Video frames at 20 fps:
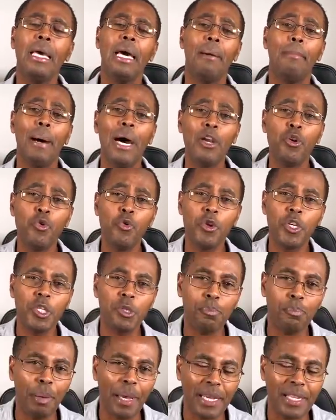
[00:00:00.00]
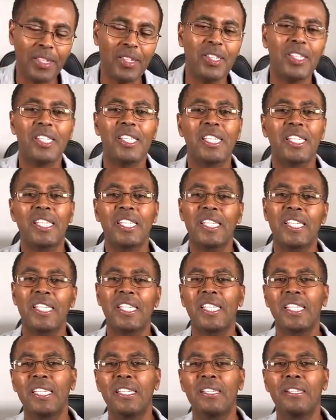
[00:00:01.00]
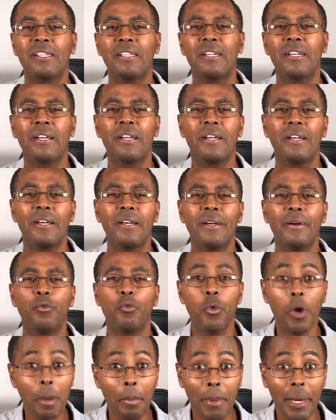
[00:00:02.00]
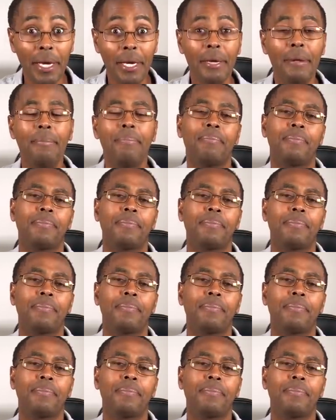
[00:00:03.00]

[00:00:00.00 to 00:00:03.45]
a man who respects women,